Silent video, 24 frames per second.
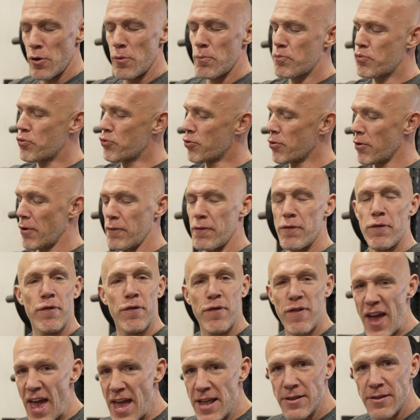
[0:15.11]

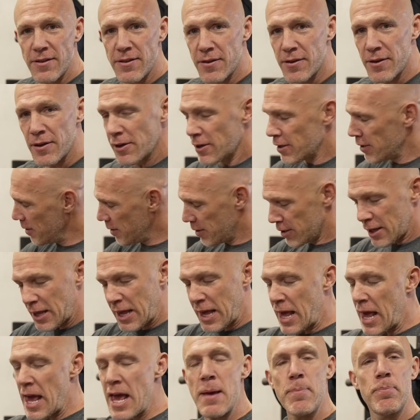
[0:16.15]
prevent,
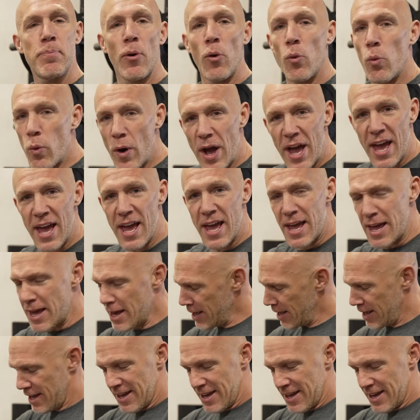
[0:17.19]
keep away,